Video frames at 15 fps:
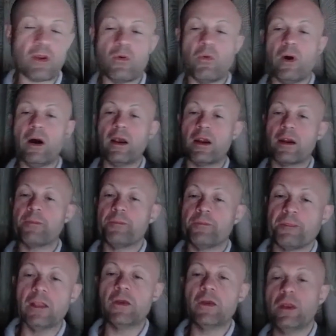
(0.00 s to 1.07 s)
require
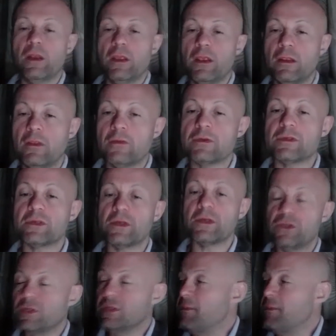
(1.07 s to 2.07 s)
looking into such